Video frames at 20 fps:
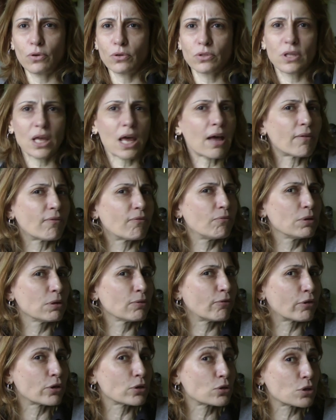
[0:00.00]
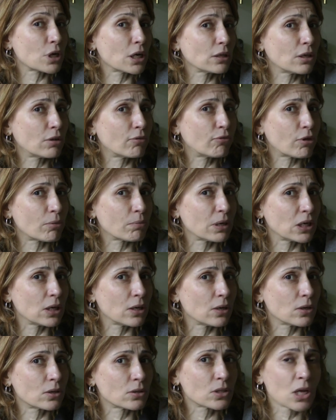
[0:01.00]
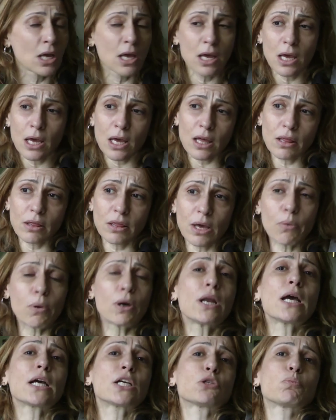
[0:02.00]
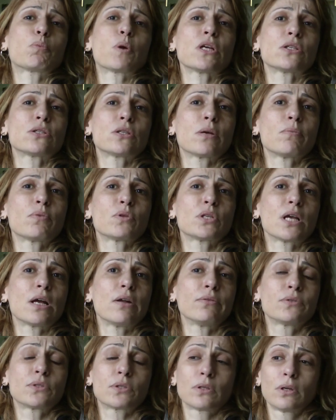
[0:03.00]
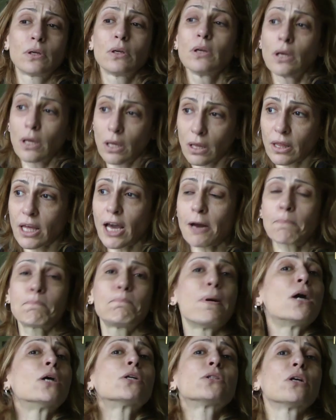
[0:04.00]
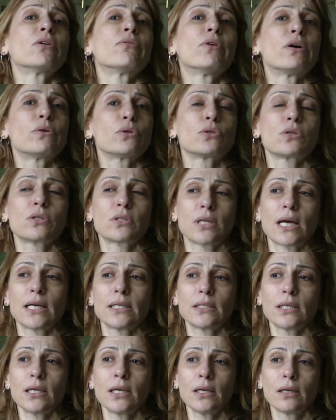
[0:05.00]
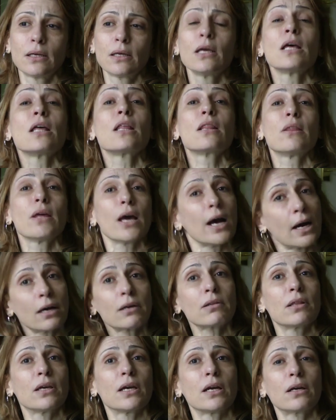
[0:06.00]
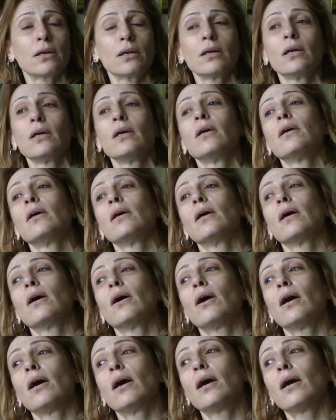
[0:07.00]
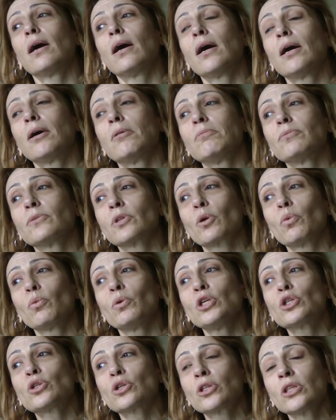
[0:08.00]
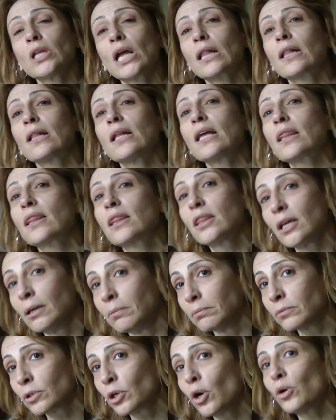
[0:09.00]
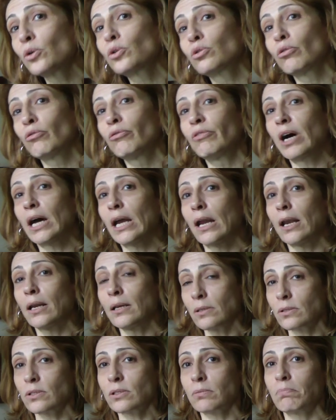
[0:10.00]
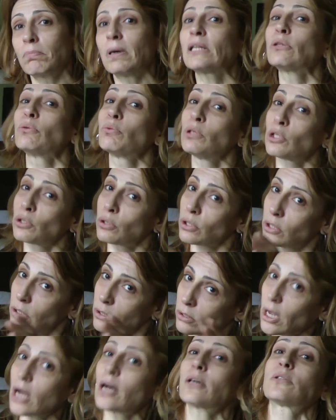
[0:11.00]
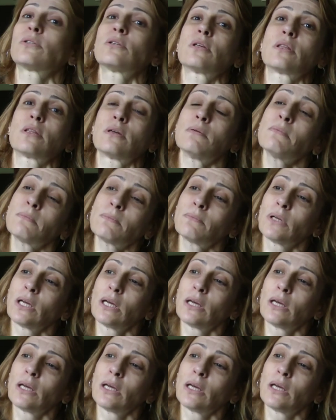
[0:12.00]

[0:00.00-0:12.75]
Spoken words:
they have been frustrated for many years. They want to express themselves. They are part of our society. They are there. We should not let them go to violence, but we should talk to them,